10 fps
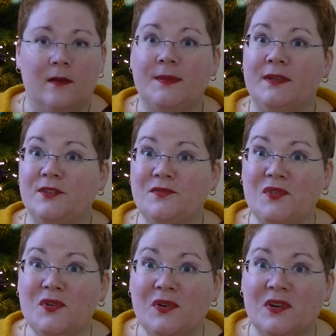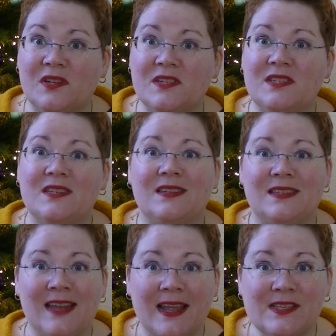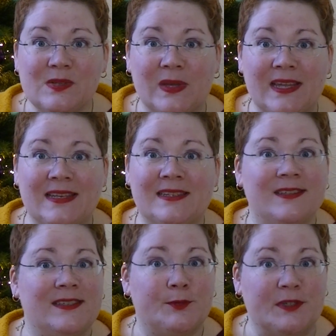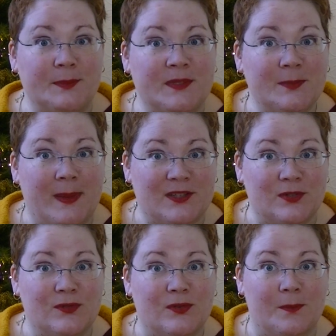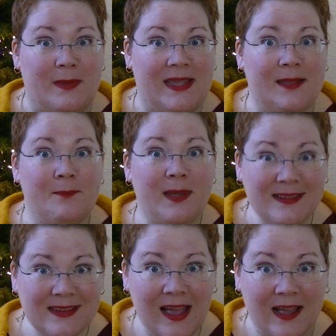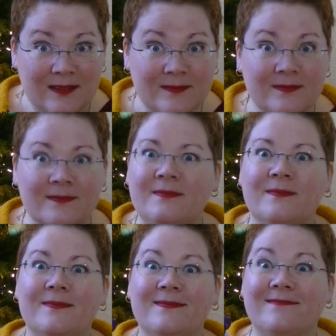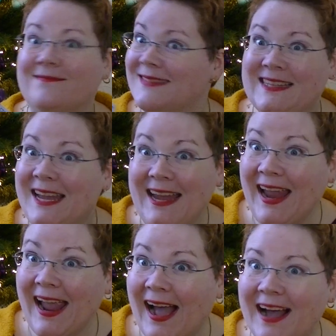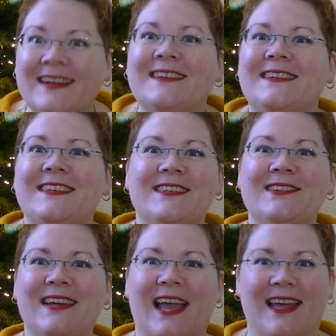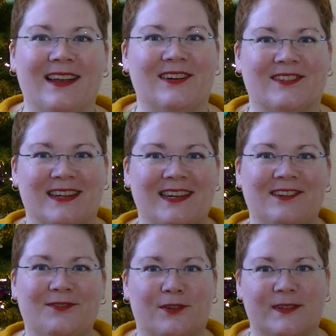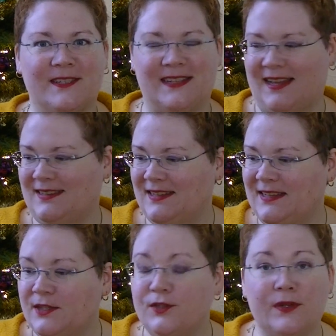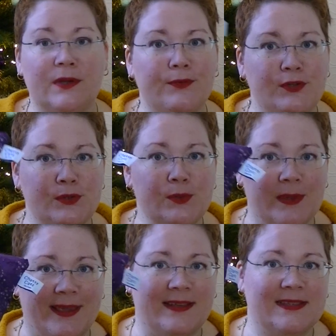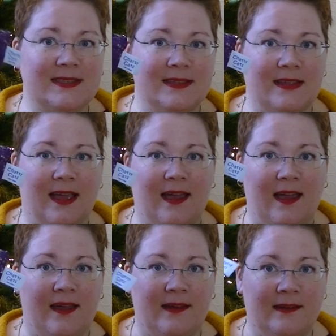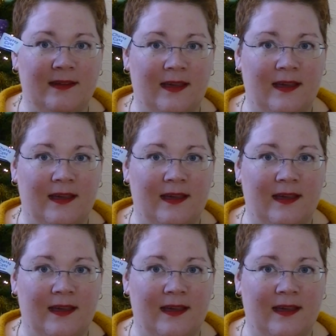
Because of course, next week there's the Christmas special from me and Petra. Yeah, you can already look forward to that. So you have 2 weeks, and